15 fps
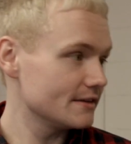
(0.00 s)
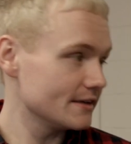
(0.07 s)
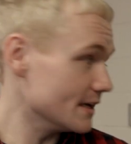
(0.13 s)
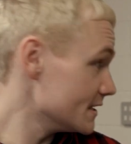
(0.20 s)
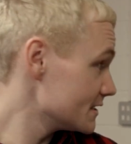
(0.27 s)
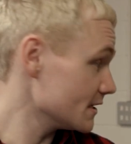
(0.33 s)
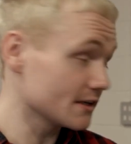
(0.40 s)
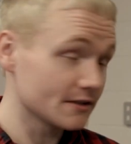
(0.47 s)

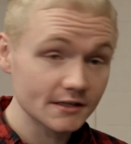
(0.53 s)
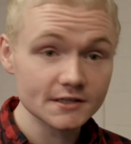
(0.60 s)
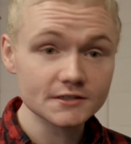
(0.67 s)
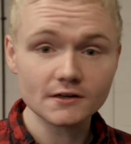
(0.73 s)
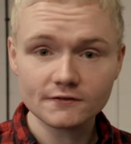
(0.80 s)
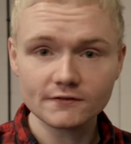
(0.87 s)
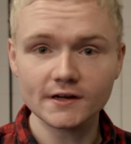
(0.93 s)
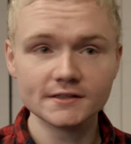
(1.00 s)
Days like these
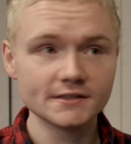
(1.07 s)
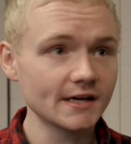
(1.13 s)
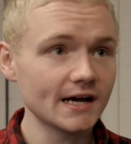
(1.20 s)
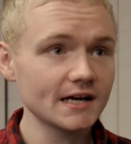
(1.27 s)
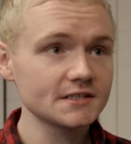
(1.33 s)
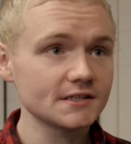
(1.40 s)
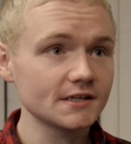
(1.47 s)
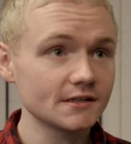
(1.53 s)
are
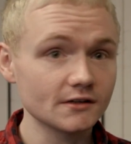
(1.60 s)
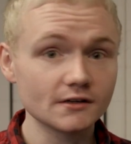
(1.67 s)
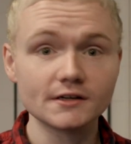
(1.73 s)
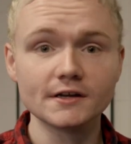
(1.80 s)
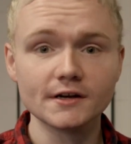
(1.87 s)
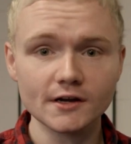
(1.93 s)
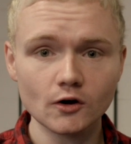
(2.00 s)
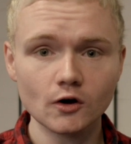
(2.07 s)
fantastic, they're
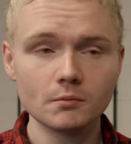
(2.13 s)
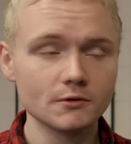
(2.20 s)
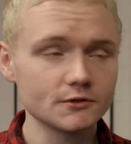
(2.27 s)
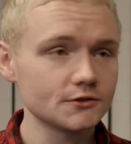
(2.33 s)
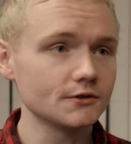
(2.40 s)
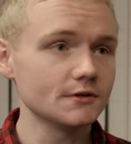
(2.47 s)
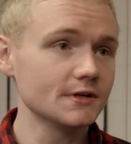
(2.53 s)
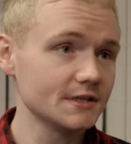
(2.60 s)
great
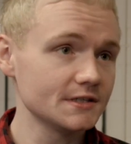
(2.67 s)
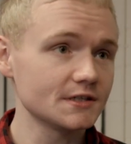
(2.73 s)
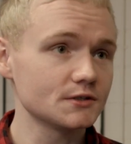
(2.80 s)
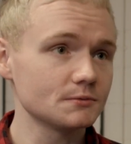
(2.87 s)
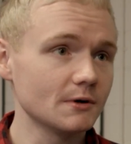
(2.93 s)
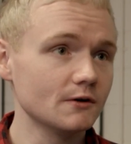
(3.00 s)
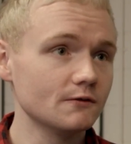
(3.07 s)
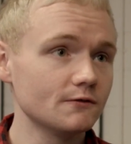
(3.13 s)
opportunities as well